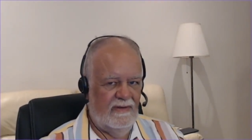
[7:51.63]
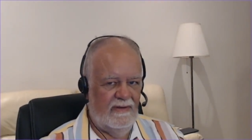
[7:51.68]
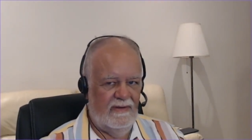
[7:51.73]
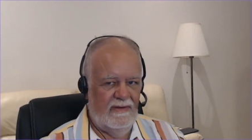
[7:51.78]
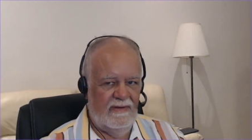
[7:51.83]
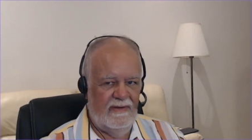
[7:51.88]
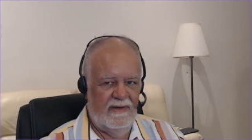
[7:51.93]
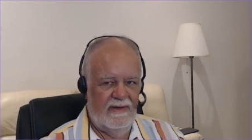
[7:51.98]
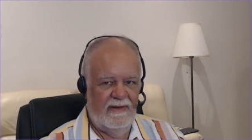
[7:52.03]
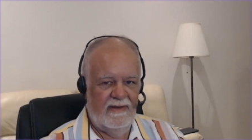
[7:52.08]

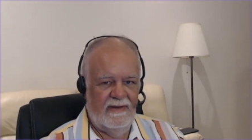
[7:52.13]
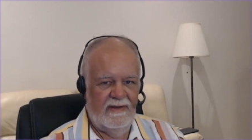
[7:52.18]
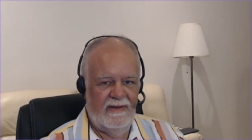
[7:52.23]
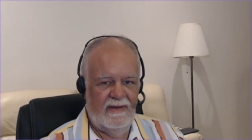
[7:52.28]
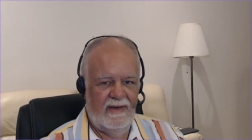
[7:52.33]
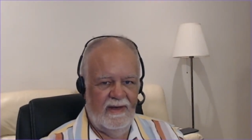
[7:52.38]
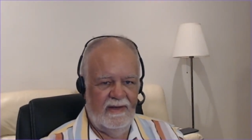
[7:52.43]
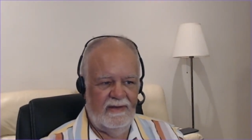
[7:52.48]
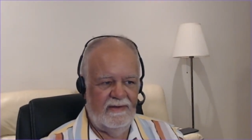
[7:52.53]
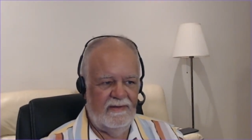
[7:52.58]

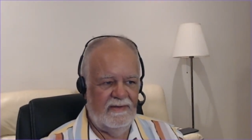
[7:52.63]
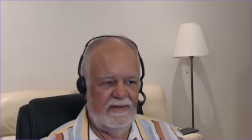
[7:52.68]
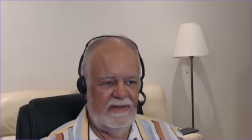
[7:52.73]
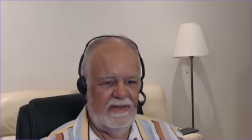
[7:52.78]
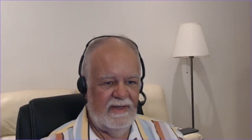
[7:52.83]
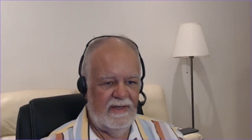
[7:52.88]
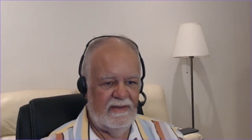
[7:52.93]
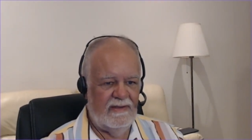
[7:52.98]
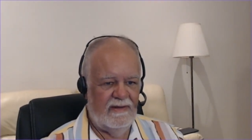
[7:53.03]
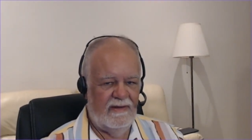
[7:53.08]
I don't think he
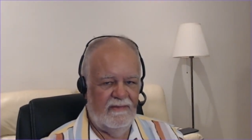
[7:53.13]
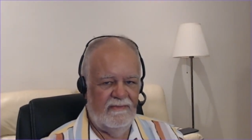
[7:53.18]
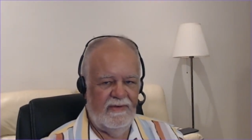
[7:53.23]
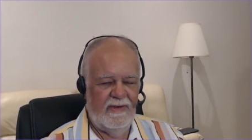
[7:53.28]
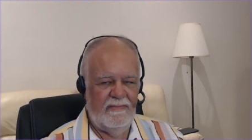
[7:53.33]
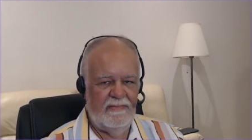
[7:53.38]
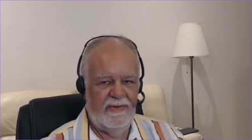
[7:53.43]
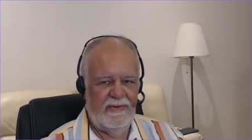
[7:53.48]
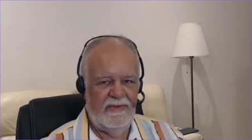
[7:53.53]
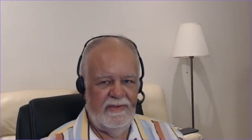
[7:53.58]
had a lot of
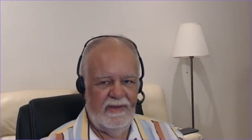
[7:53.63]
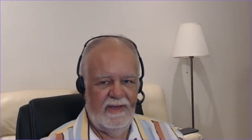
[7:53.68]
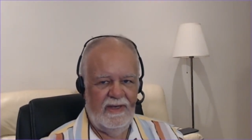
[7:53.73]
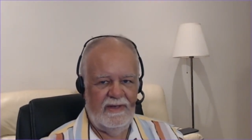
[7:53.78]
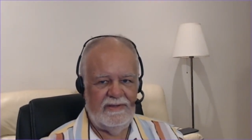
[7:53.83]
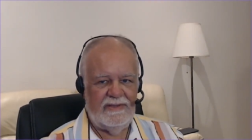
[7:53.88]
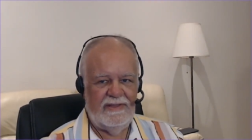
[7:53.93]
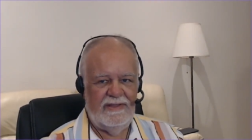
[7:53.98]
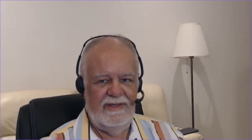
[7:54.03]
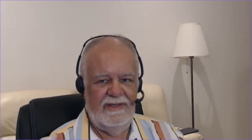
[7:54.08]
empathy,
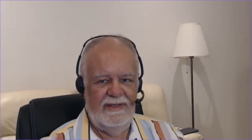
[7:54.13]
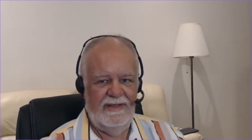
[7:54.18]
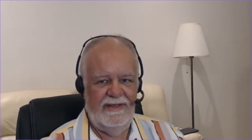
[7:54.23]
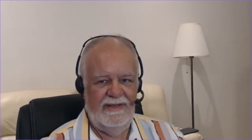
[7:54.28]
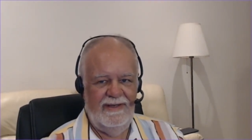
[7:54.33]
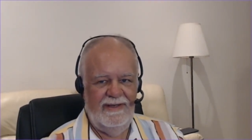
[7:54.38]
actually.